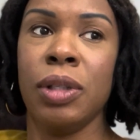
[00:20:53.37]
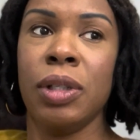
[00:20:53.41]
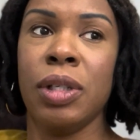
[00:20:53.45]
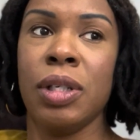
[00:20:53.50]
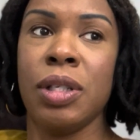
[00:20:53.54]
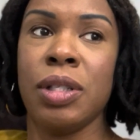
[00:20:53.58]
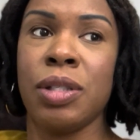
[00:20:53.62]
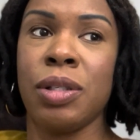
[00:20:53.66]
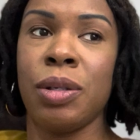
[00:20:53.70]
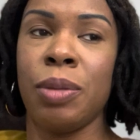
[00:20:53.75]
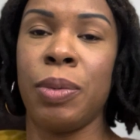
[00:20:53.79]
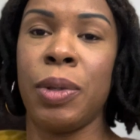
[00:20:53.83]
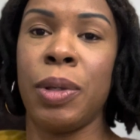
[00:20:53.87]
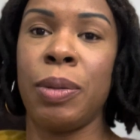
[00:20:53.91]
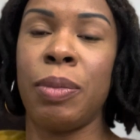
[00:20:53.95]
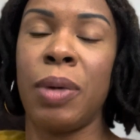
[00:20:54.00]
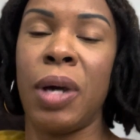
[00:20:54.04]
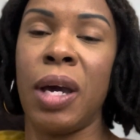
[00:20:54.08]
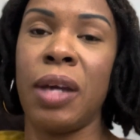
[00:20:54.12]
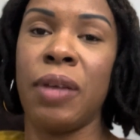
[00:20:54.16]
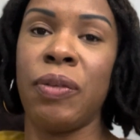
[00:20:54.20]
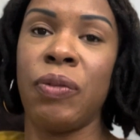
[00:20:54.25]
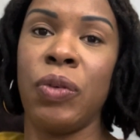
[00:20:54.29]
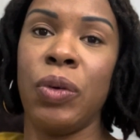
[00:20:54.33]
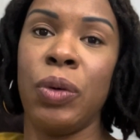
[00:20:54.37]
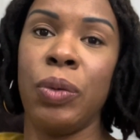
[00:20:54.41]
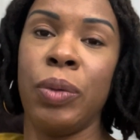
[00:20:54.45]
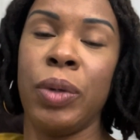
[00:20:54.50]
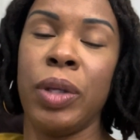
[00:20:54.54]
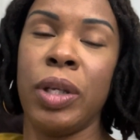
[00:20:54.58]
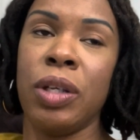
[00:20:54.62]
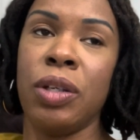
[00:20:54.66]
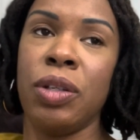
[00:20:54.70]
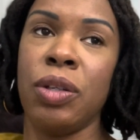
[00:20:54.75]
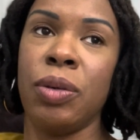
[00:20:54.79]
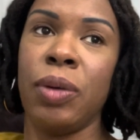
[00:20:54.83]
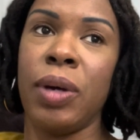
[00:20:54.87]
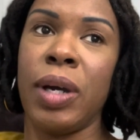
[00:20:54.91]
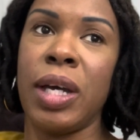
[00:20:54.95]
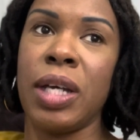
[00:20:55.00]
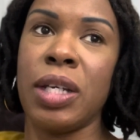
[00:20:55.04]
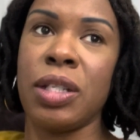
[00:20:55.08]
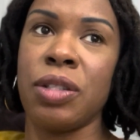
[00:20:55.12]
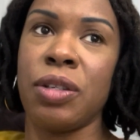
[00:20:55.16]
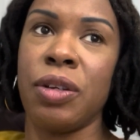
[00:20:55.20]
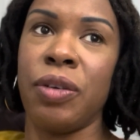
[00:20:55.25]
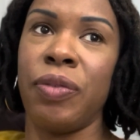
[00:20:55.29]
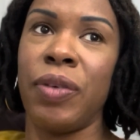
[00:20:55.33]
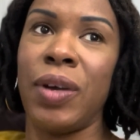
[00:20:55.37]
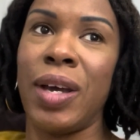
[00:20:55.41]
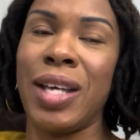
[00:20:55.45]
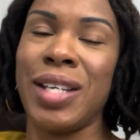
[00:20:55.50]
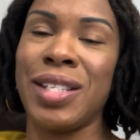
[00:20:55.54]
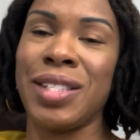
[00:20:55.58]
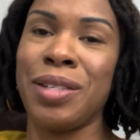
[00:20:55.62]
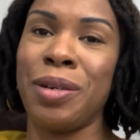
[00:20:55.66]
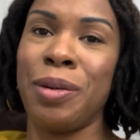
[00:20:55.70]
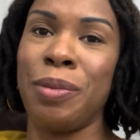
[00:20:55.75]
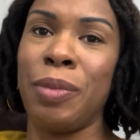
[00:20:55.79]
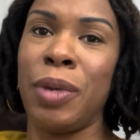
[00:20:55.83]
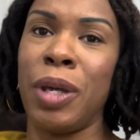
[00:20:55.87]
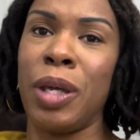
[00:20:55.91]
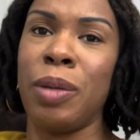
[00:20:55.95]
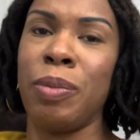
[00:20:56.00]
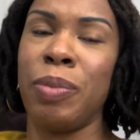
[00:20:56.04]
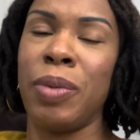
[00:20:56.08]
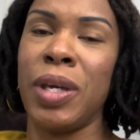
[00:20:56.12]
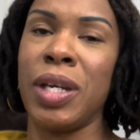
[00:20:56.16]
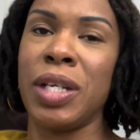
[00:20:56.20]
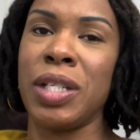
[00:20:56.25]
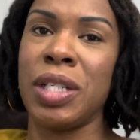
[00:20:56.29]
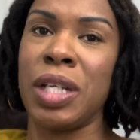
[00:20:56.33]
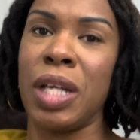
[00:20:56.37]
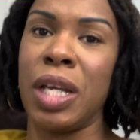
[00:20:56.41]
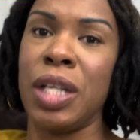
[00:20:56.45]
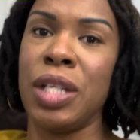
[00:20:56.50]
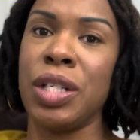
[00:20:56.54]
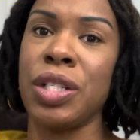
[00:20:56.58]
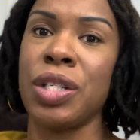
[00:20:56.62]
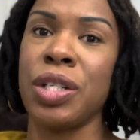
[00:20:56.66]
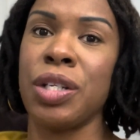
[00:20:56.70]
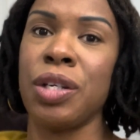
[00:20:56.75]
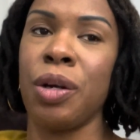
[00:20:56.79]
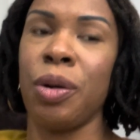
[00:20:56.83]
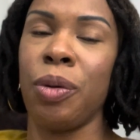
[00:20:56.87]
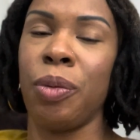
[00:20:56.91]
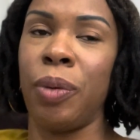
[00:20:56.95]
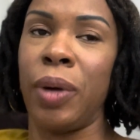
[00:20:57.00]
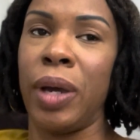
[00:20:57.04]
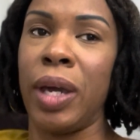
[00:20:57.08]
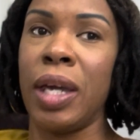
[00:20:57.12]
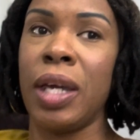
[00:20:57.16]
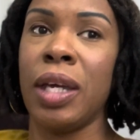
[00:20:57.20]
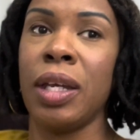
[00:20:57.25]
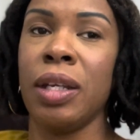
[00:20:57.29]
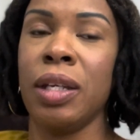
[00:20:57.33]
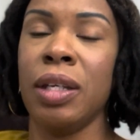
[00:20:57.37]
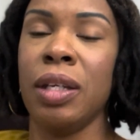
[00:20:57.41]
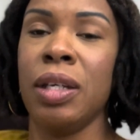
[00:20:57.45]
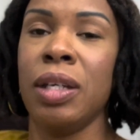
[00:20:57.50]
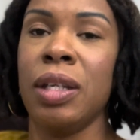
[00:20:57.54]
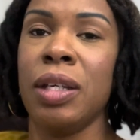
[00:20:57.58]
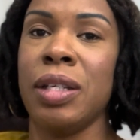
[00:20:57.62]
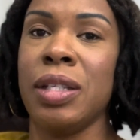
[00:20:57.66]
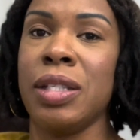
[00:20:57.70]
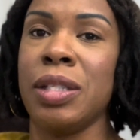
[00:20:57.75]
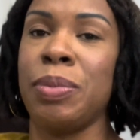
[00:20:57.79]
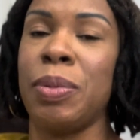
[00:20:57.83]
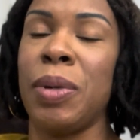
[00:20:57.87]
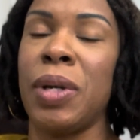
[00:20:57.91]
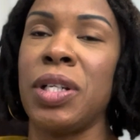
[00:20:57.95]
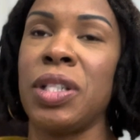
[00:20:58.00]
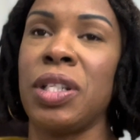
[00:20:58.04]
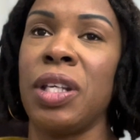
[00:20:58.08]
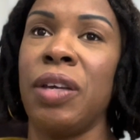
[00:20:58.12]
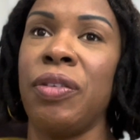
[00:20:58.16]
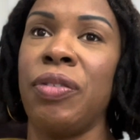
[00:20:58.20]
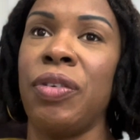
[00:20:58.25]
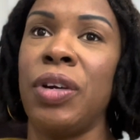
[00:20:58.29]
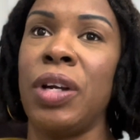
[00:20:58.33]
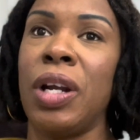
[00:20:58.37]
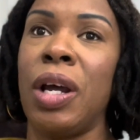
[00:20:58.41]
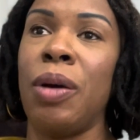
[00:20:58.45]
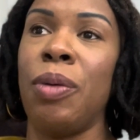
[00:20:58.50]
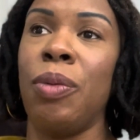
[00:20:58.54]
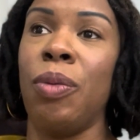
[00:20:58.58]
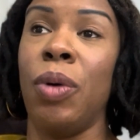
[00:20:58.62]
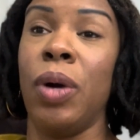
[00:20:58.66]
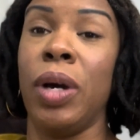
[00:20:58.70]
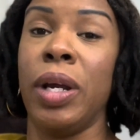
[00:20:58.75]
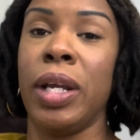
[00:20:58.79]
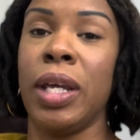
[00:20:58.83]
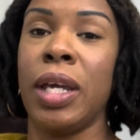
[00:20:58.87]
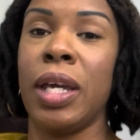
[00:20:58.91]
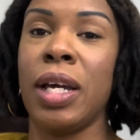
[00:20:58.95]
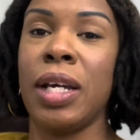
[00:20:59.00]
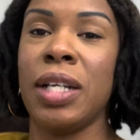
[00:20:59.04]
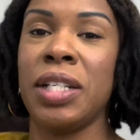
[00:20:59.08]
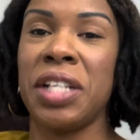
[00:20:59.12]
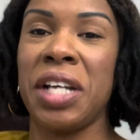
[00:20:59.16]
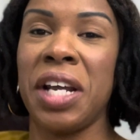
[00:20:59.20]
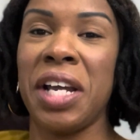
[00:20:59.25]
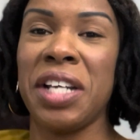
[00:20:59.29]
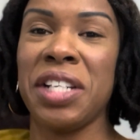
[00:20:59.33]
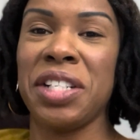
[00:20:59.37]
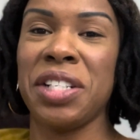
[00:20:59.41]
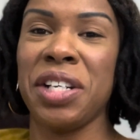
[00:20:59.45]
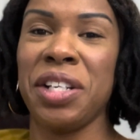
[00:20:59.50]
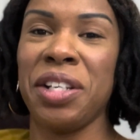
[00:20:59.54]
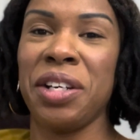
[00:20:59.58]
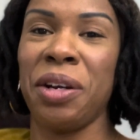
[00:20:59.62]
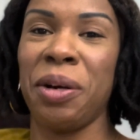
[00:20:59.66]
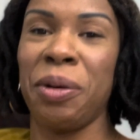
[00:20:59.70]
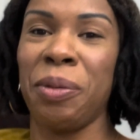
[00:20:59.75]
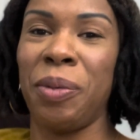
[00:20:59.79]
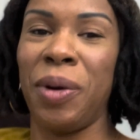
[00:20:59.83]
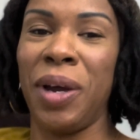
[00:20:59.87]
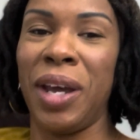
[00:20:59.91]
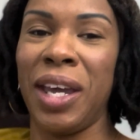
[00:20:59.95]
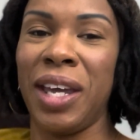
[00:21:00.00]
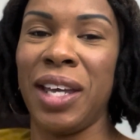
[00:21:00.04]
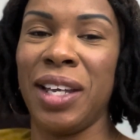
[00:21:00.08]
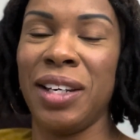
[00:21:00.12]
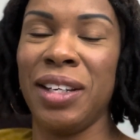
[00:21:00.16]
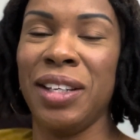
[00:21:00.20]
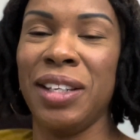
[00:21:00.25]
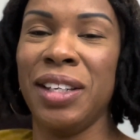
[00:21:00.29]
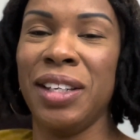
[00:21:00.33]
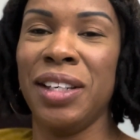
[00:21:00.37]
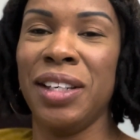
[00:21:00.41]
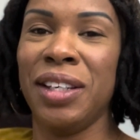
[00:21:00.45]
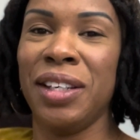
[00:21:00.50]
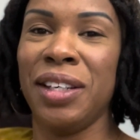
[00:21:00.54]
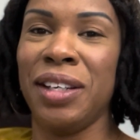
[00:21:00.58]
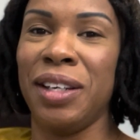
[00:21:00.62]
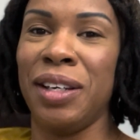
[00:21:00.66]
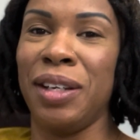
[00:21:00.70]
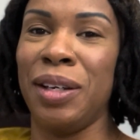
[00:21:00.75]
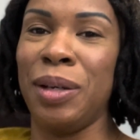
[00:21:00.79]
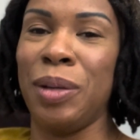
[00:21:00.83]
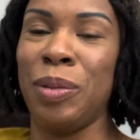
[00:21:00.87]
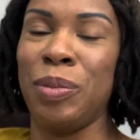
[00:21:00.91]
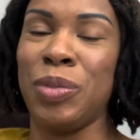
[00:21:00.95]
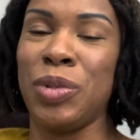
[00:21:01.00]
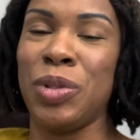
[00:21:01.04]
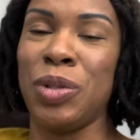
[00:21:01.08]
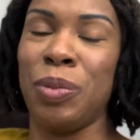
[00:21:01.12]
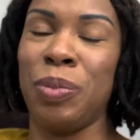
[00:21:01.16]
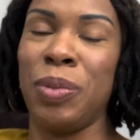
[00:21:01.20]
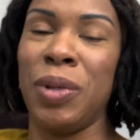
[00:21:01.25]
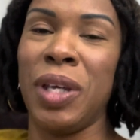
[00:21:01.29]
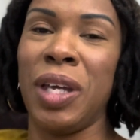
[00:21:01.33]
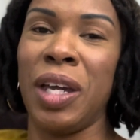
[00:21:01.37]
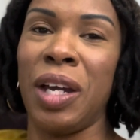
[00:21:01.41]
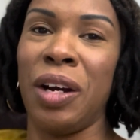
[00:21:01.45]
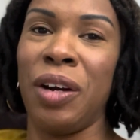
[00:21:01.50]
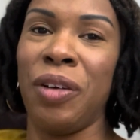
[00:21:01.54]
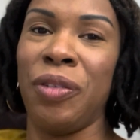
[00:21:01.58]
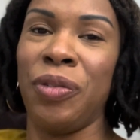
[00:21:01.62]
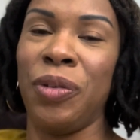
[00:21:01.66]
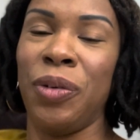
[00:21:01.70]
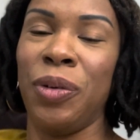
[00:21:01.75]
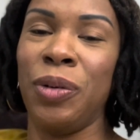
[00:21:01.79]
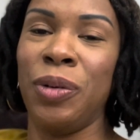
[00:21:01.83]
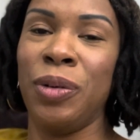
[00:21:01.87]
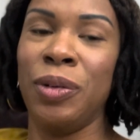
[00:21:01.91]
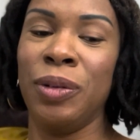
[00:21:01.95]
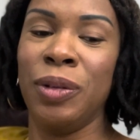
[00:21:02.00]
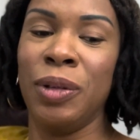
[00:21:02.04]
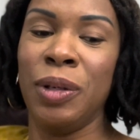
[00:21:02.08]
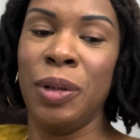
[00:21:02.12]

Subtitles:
So be mindful when you do an Esther fast, there may be a change in your weight, especially if you're not wanting a change in your weight. So be careful.